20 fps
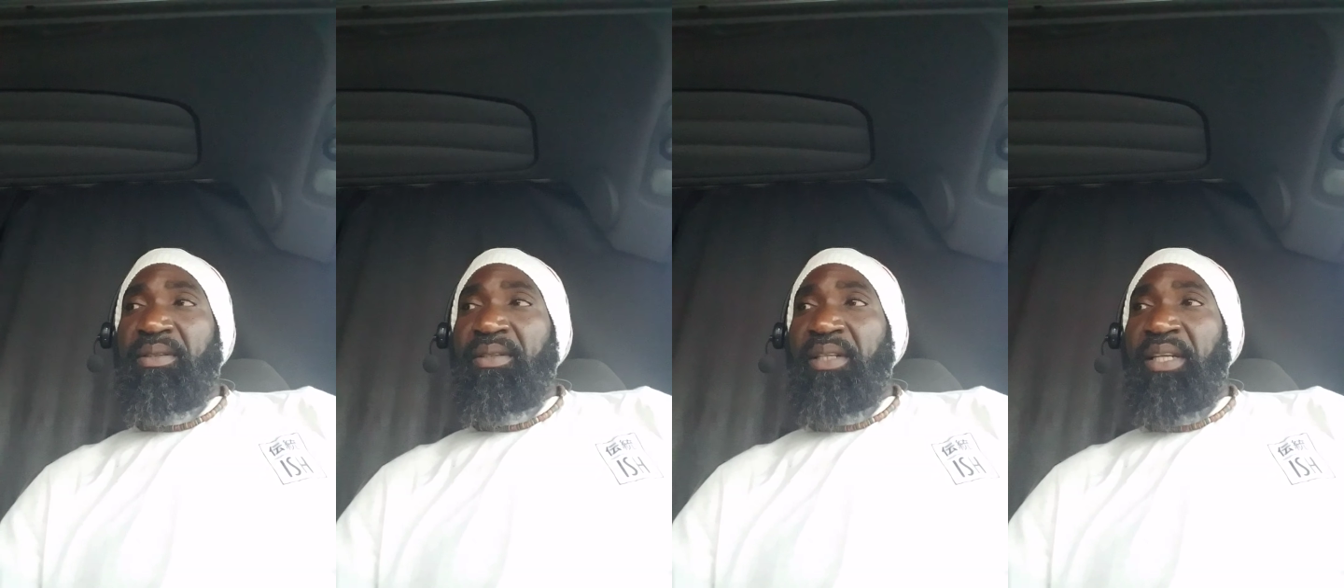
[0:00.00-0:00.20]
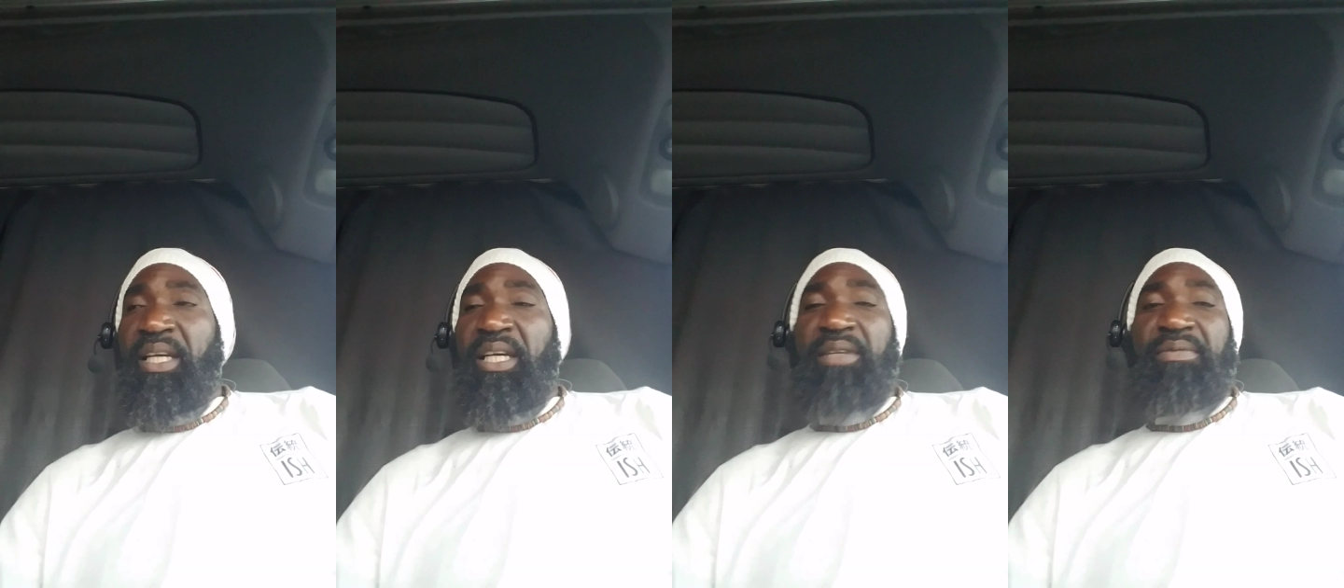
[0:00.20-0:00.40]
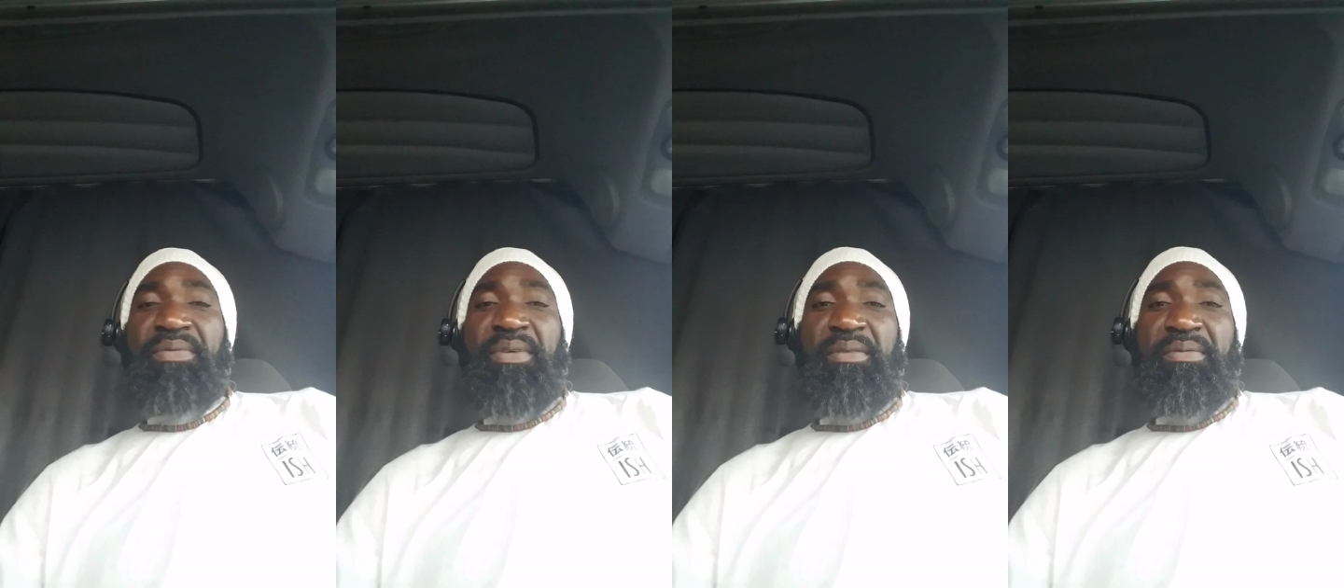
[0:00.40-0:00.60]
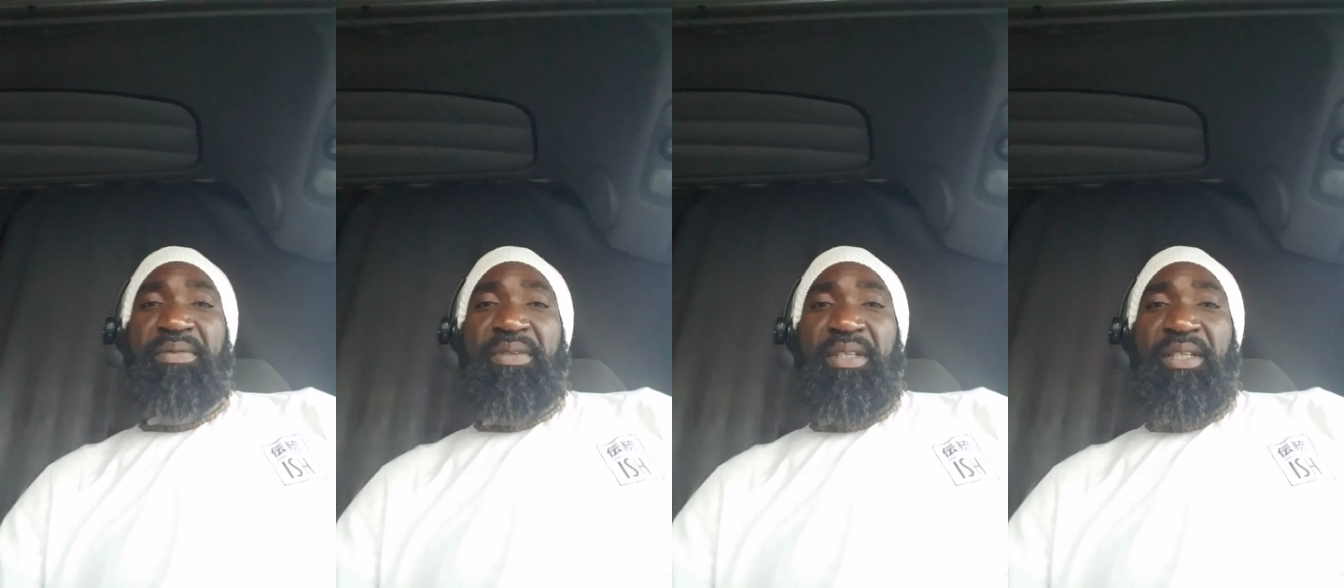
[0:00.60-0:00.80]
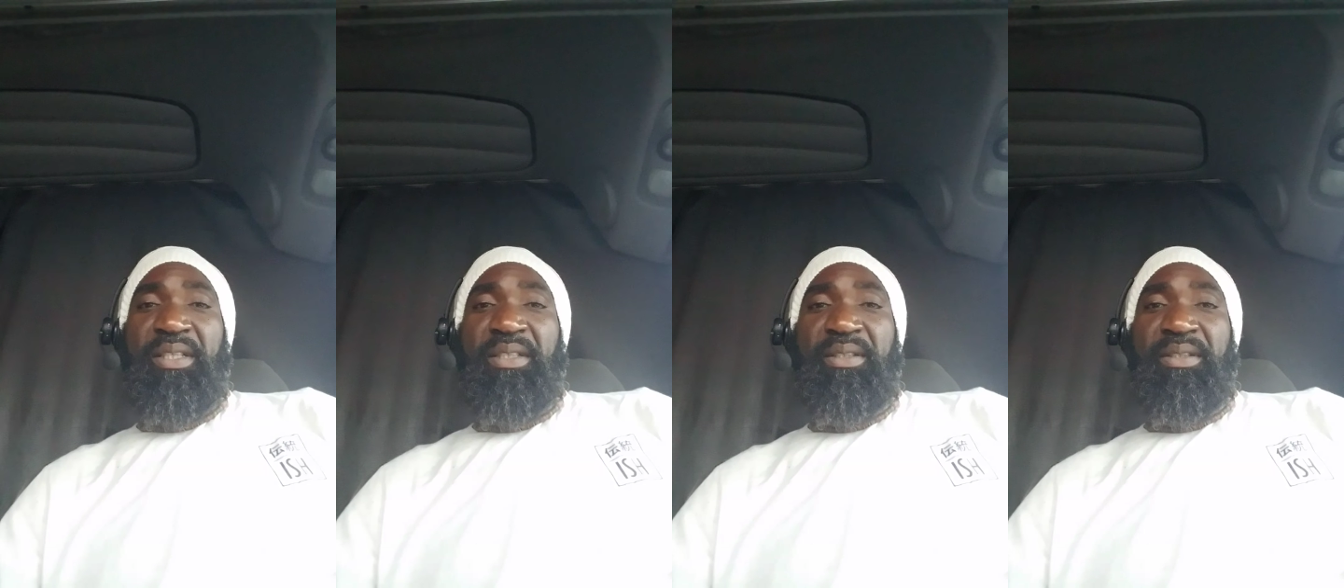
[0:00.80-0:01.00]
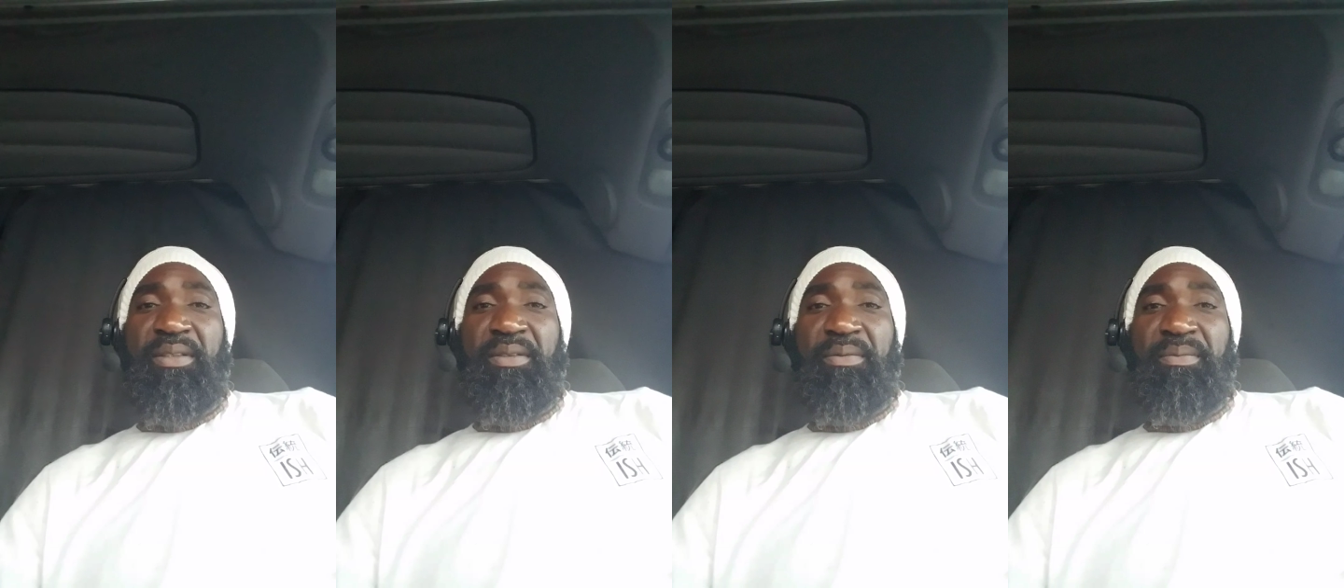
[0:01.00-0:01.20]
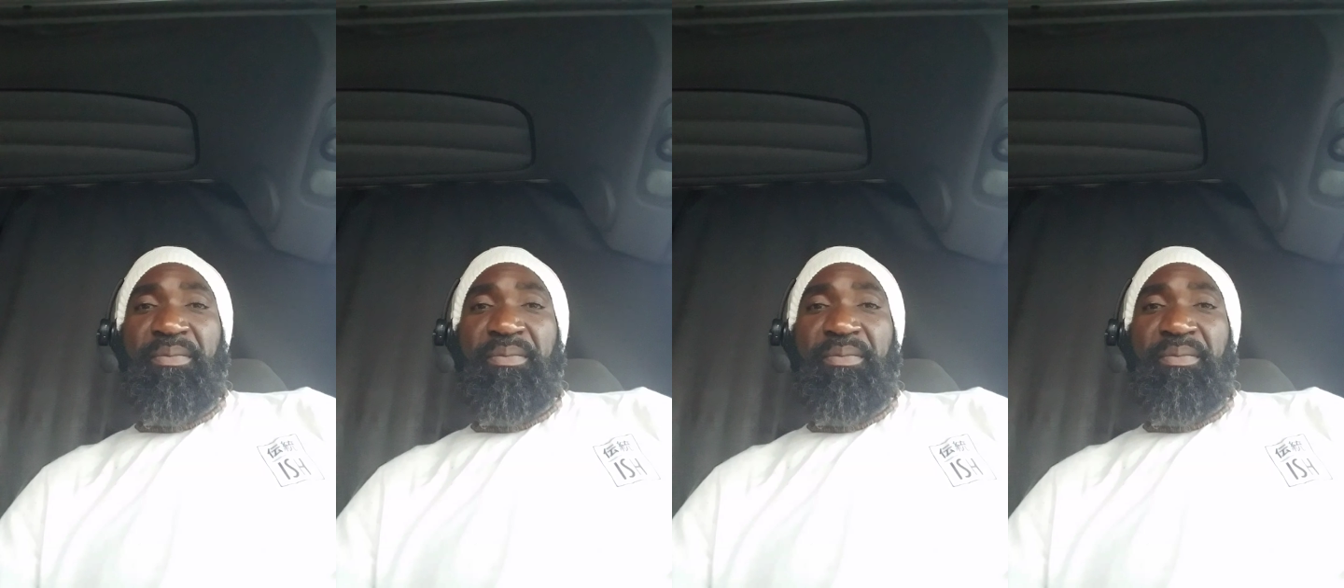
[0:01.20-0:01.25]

late 50s.